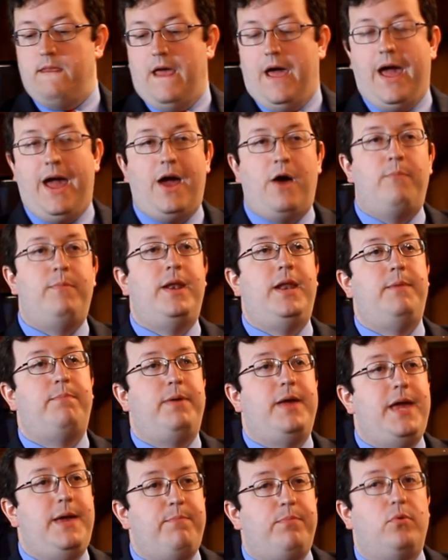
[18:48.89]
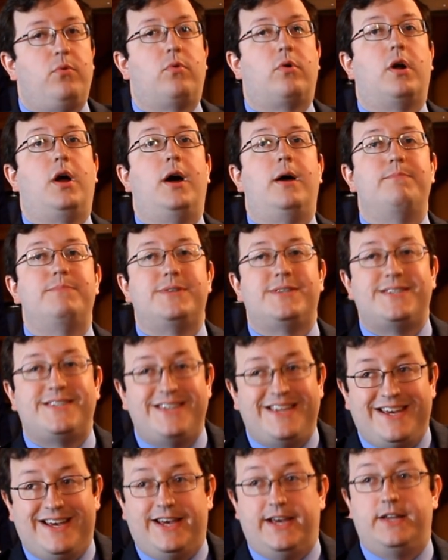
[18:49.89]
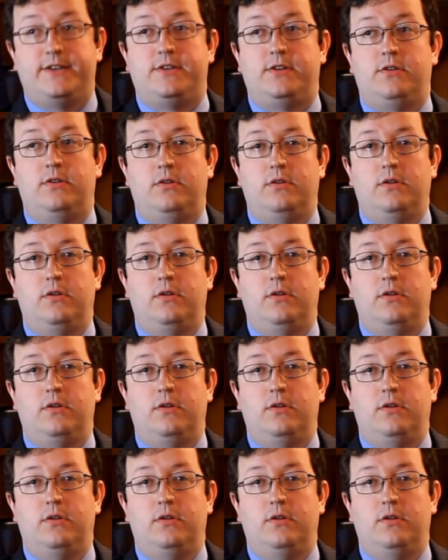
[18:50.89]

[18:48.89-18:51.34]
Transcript: How many people were upset